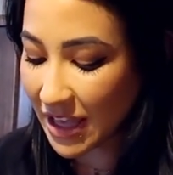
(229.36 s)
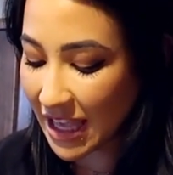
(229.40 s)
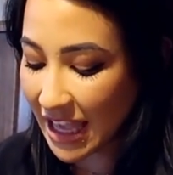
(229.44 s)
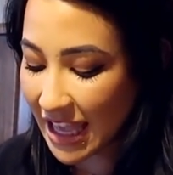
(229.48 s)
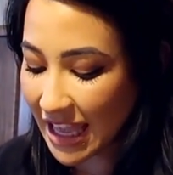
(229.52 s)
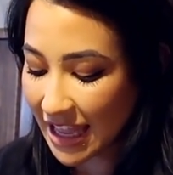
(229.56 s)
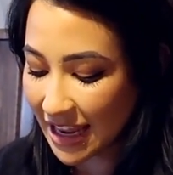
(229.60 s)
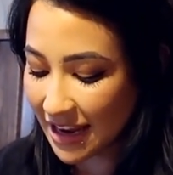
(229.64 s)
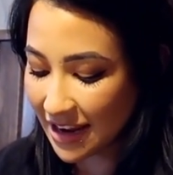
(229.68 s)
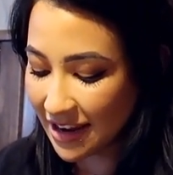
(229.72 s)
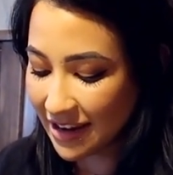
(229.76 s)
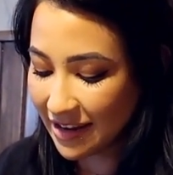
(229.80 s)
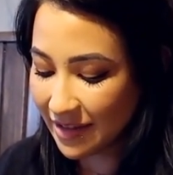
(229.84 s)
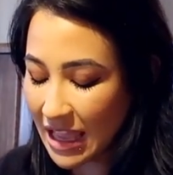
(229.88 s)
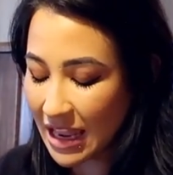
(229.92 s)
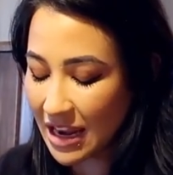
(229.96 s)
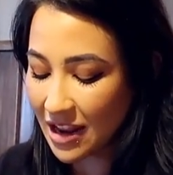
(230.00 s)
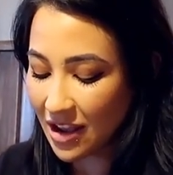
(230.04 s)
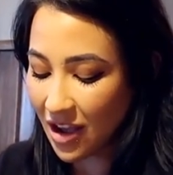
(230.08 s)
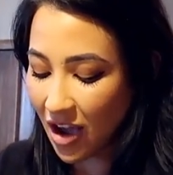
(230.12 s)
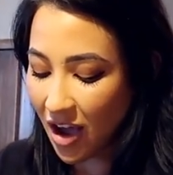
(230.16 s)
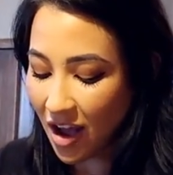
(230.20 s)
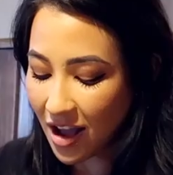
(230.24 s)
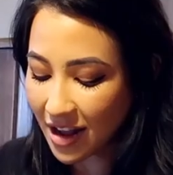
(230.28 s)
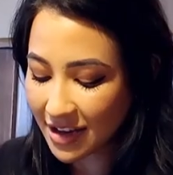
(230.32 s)
kid
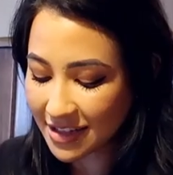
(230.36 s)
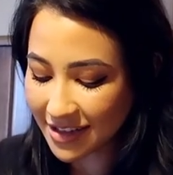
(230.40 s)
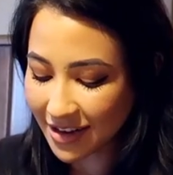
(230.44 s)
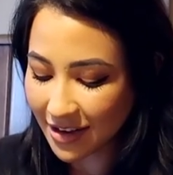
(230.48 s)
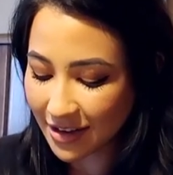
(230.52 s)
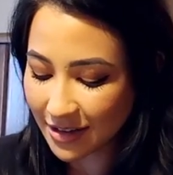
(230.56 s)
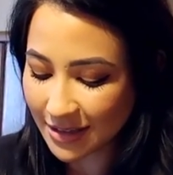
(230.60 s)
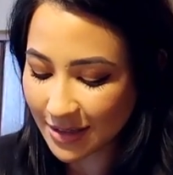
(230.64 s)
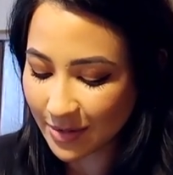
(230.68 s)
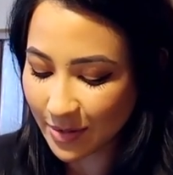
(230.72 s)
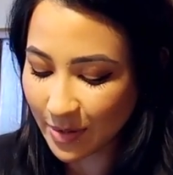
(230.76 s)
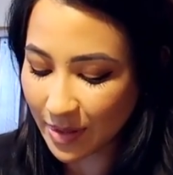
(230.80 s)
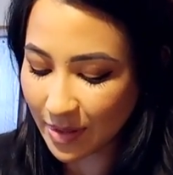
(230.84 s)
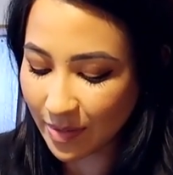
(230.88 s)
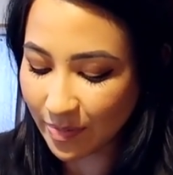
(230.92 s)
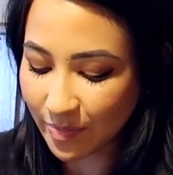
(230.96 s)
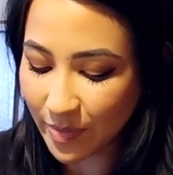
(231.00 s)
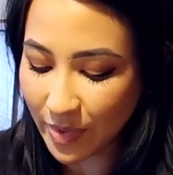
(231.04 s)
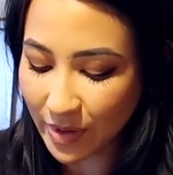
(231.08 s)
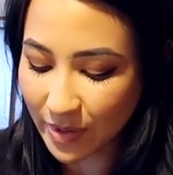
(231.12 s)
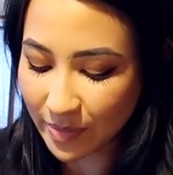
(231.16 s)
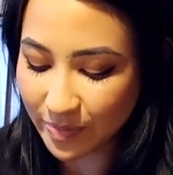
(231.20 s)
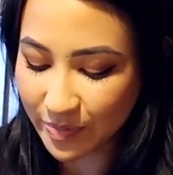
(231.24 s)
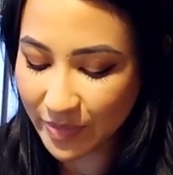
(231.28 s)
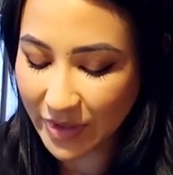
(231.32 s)
eating hot dogs with
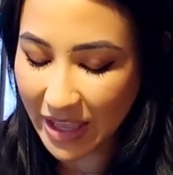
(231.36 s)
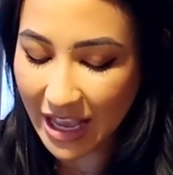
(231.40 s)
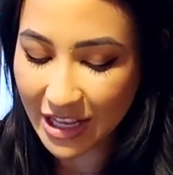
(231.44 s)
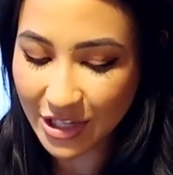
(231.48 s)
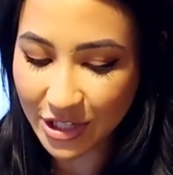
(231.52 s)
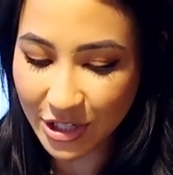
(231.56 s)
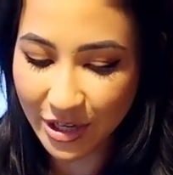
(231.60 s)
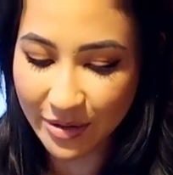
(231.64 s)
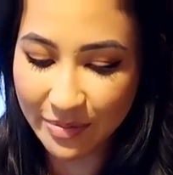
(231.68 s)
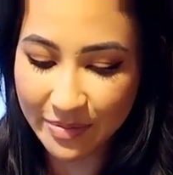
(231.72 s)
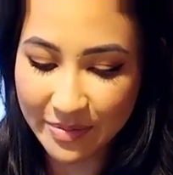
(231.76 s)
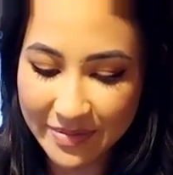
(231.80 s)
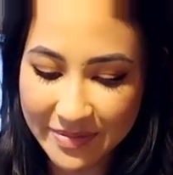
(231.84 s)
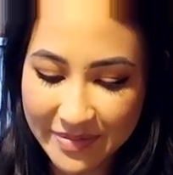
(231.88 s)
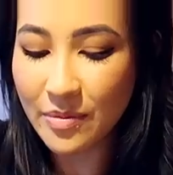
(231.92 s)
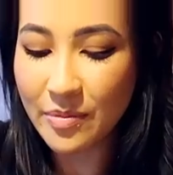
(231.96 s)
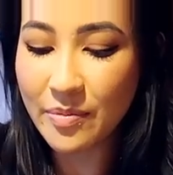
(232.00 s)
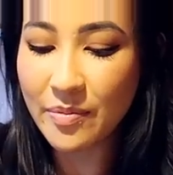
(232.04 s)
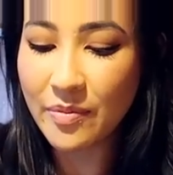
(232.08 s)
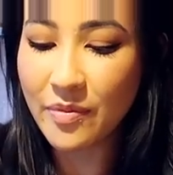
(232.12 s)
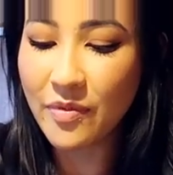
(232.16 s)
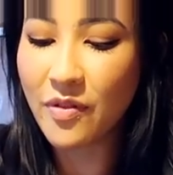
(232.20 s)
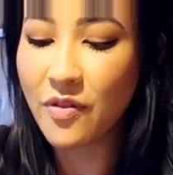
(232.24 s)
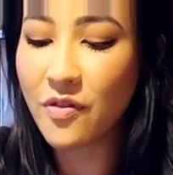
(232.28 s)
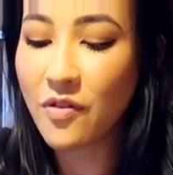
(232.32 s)
ketchup.
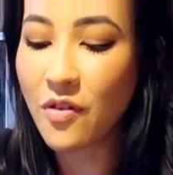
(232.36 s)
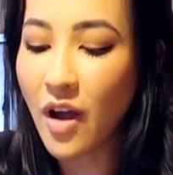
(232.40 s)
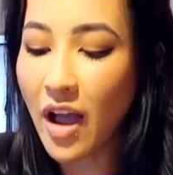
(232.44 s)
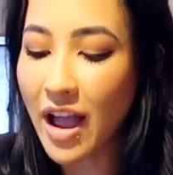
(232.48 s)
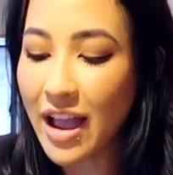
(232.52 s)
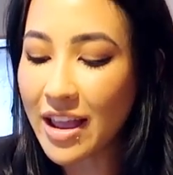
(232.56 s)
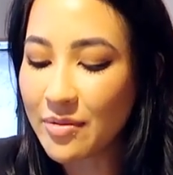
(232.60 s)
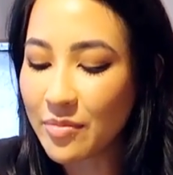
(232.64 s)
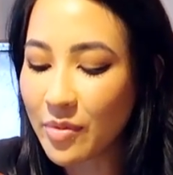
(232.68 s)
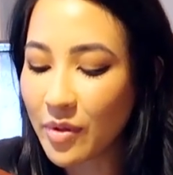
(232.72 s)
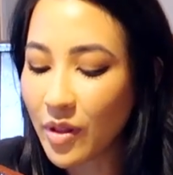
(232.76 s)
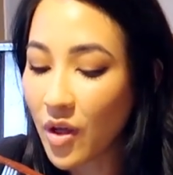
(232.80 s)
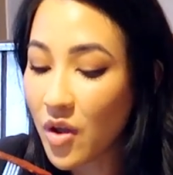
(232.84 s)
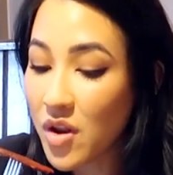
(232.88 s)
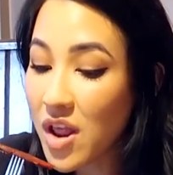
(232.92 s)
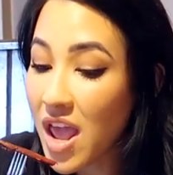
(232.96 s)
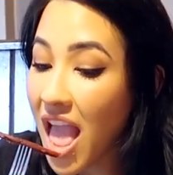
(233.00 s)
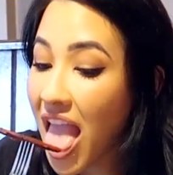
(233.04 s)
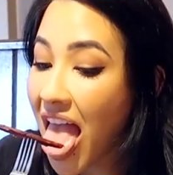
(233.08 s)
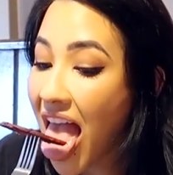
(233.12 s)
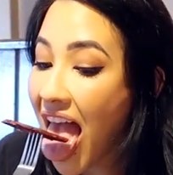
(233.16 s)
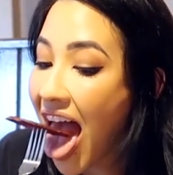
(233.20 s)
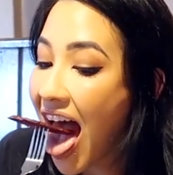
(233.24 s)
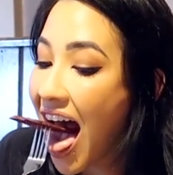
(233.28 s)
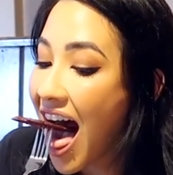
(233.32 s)
Fried
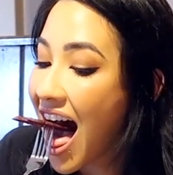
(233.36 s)
bologna.